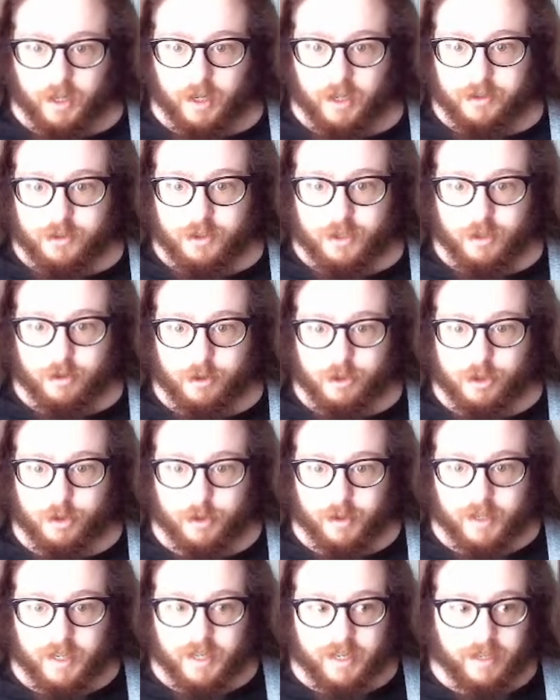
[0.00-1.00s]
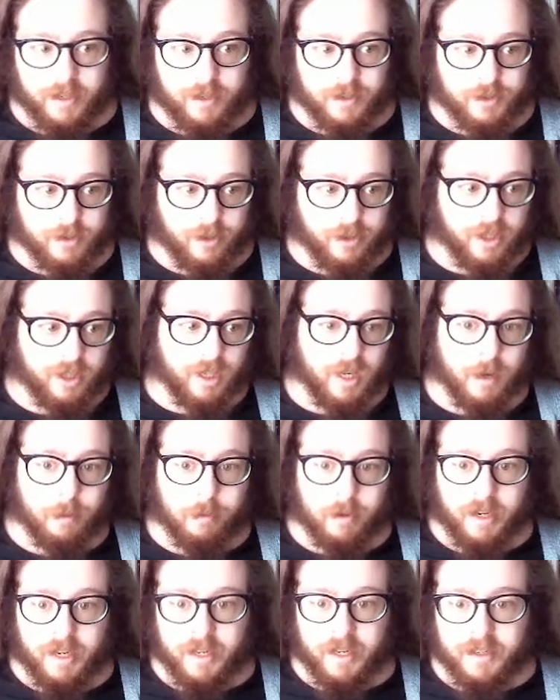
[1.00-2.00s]
undo shortcut is on your
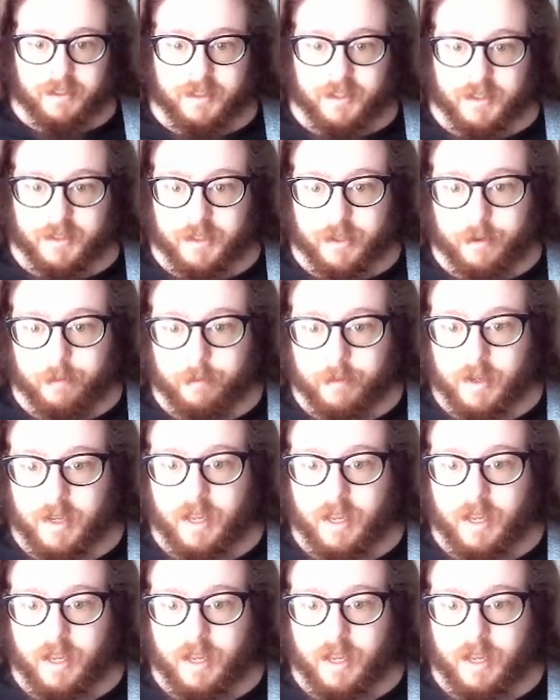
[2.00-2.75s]
operating system,